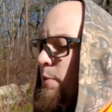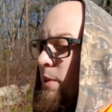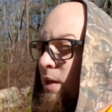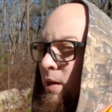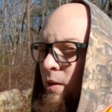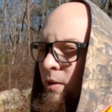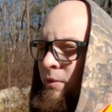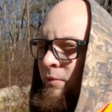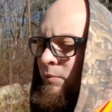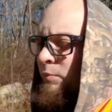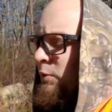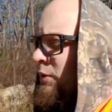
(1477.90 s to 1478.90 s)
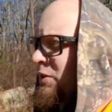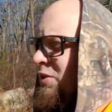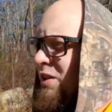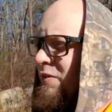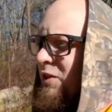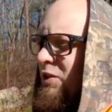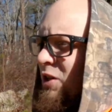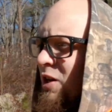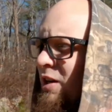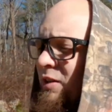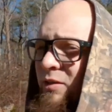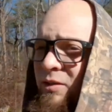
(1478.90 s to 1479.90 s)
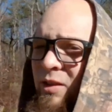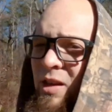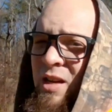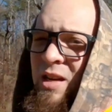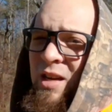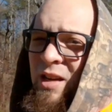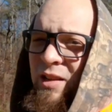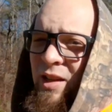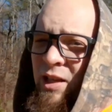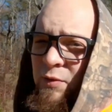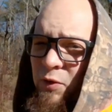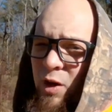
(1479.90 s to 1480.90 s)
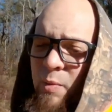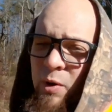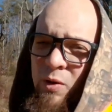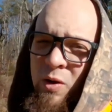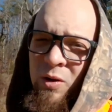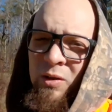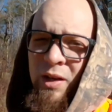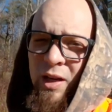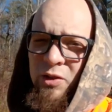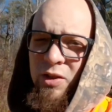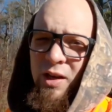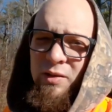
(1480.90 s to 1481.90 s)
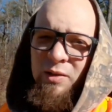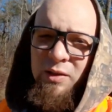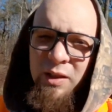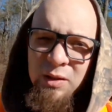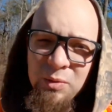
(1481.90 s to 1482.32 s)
up in there. We're gonna go give it a shot. Thanks for coming along. Catch you guys on the